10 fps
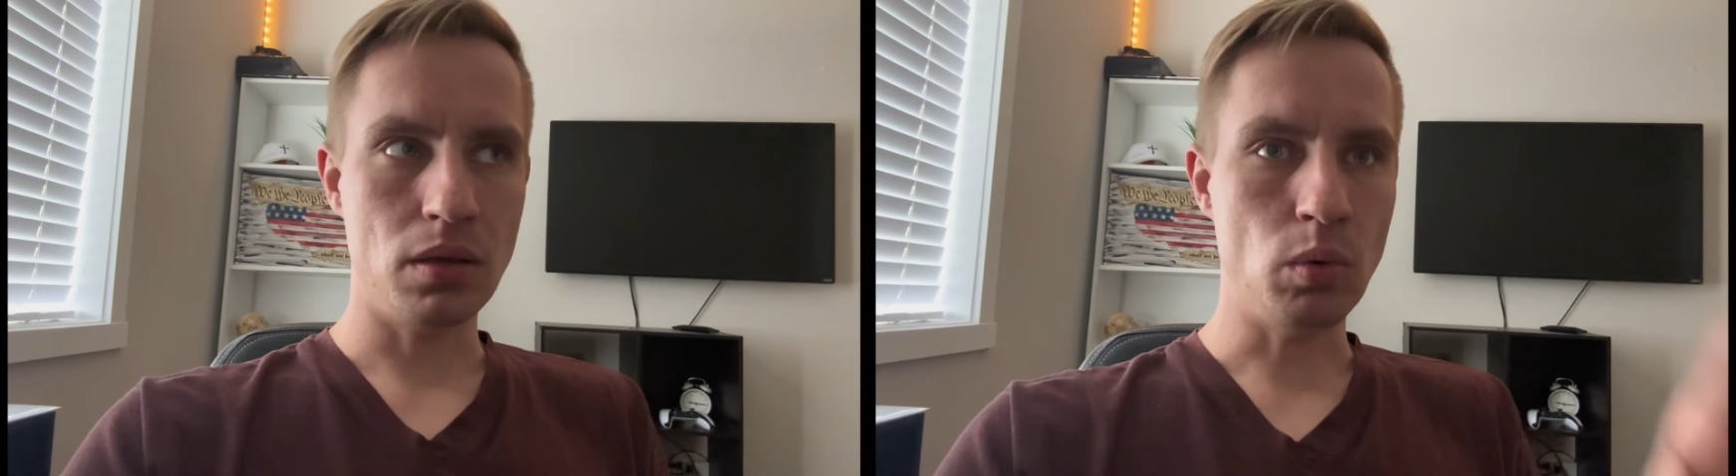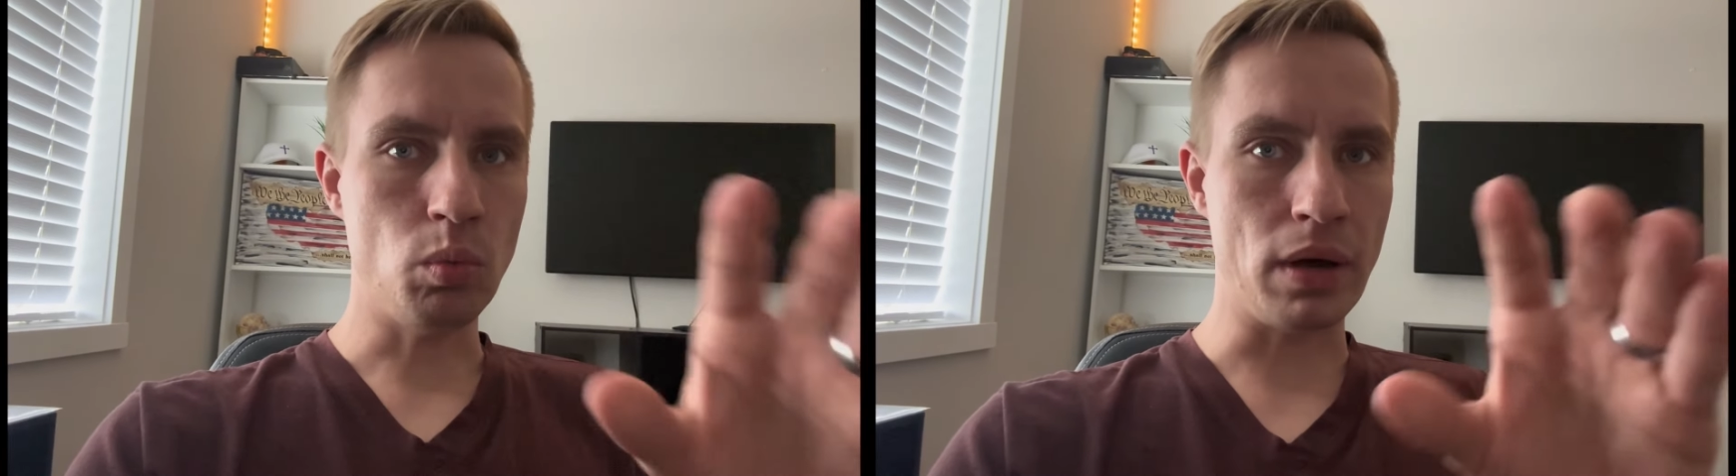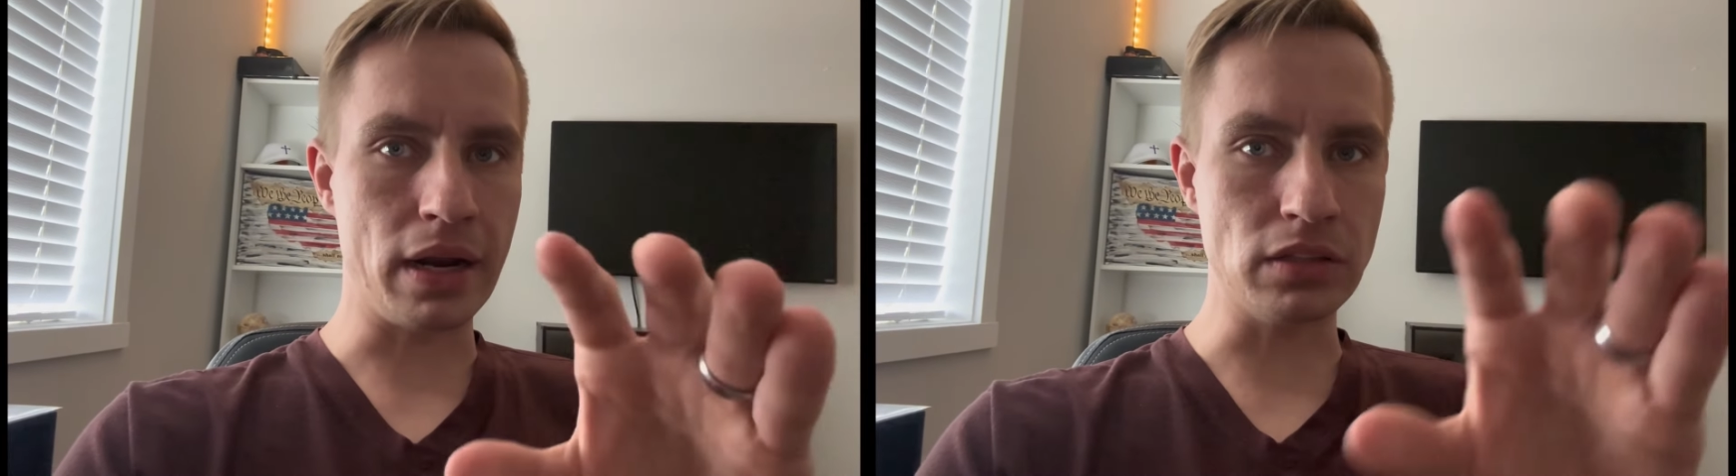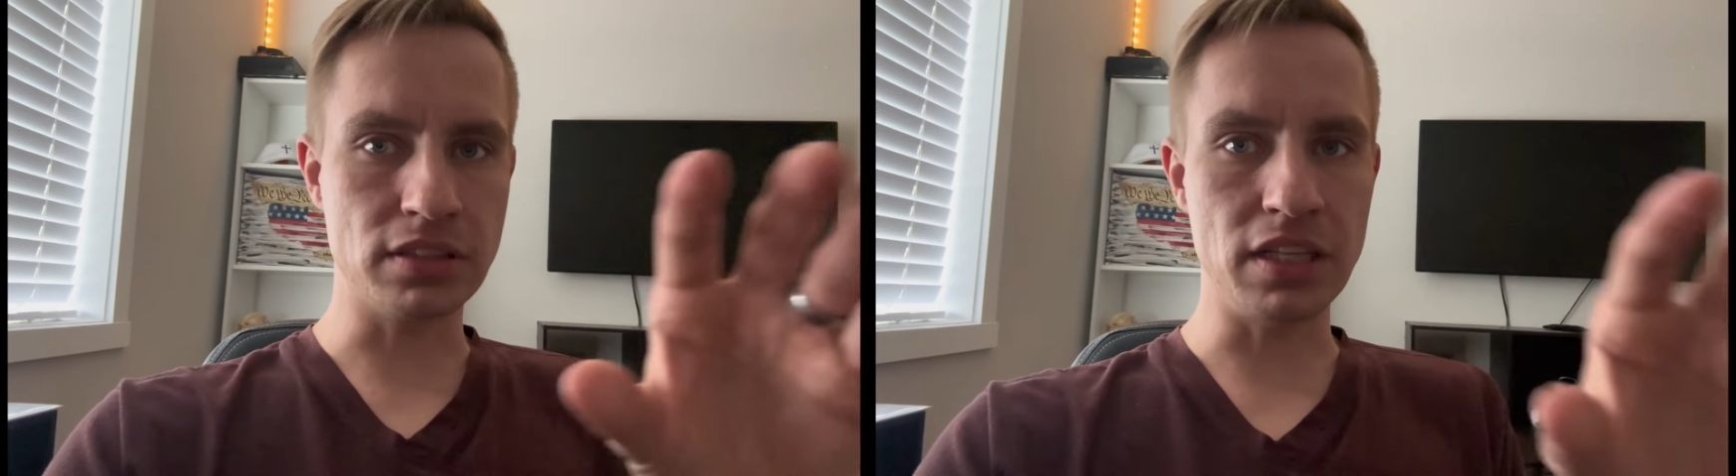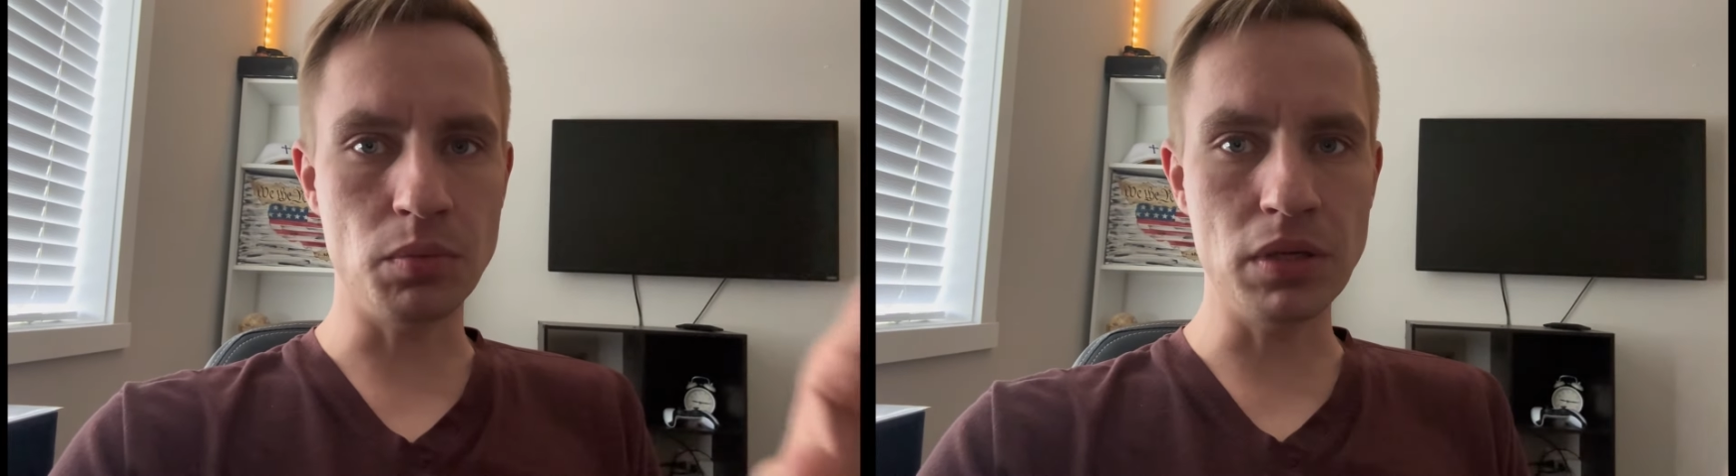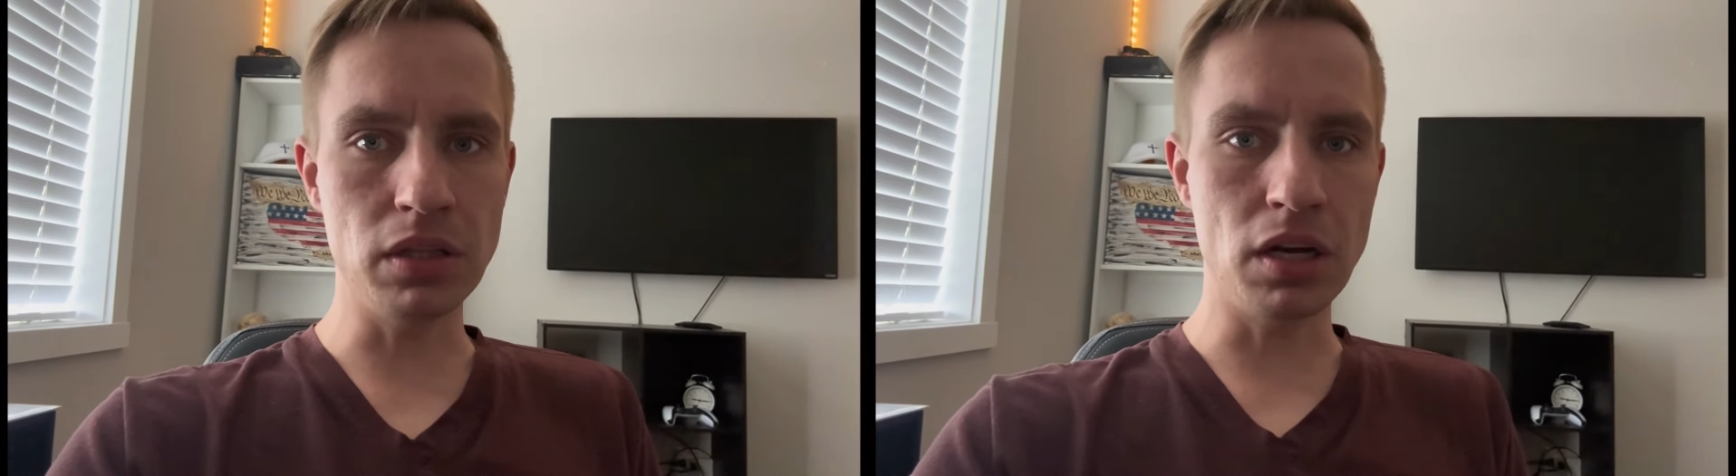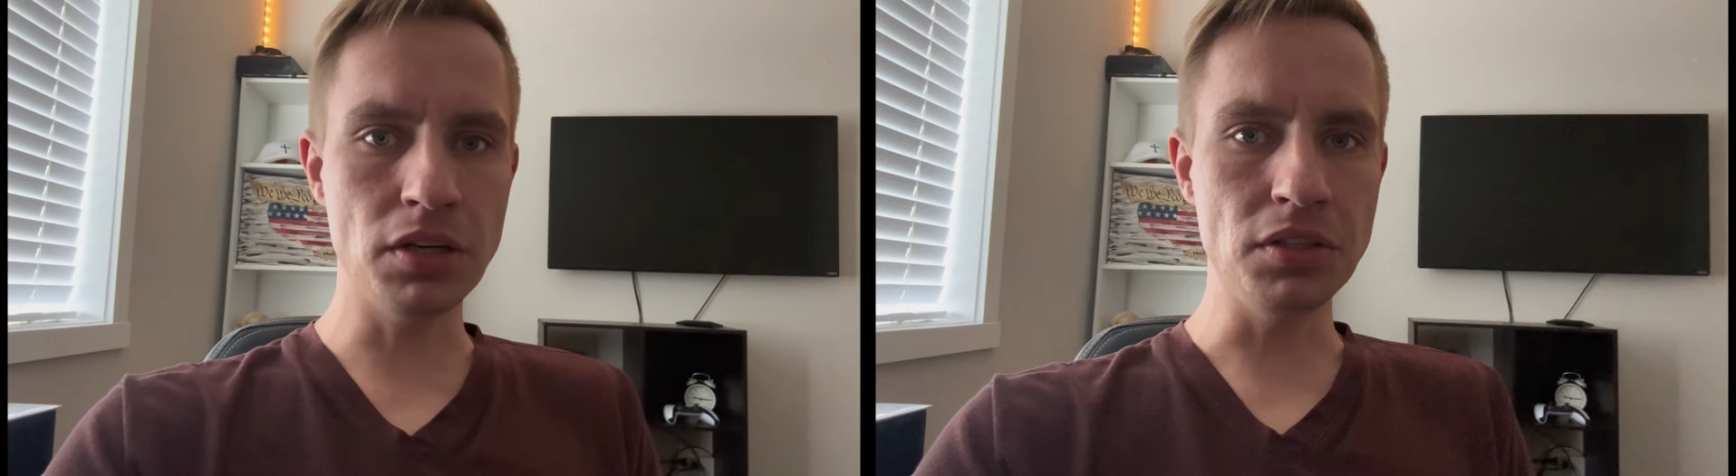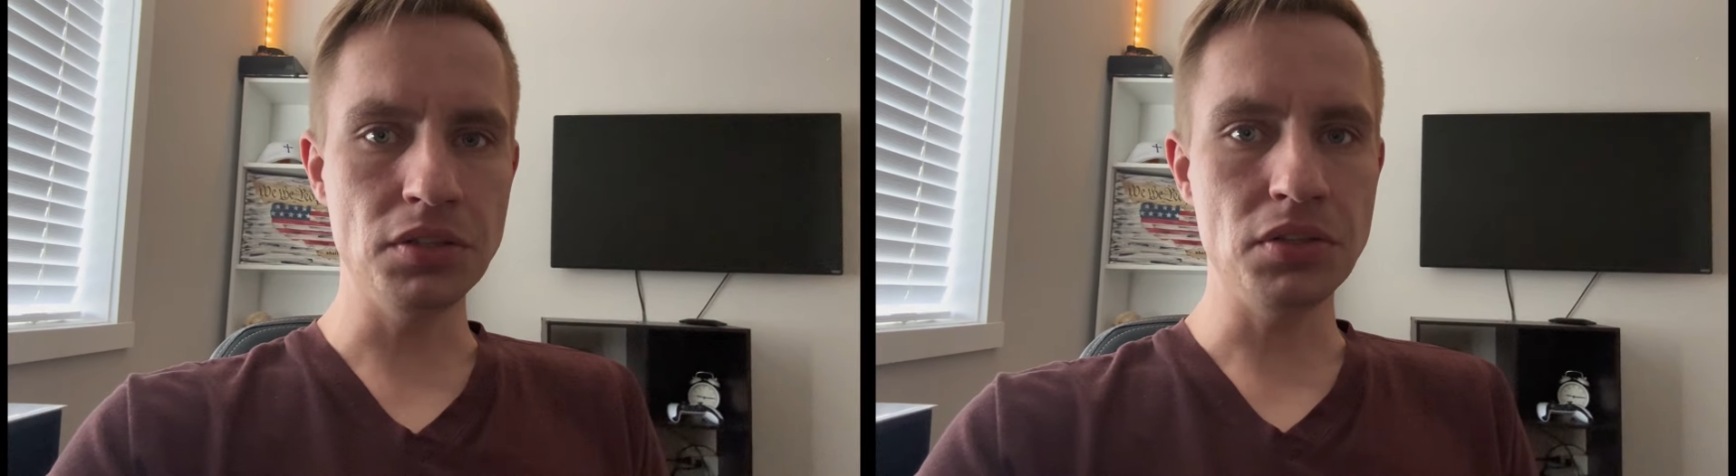What else did we
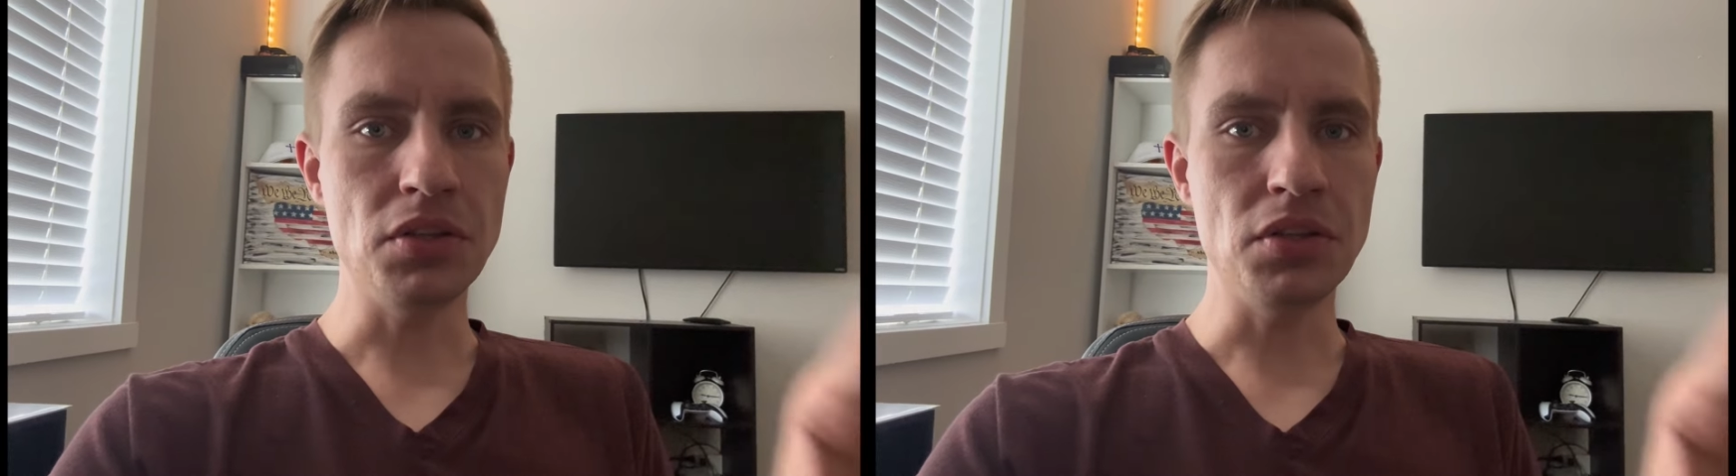learn?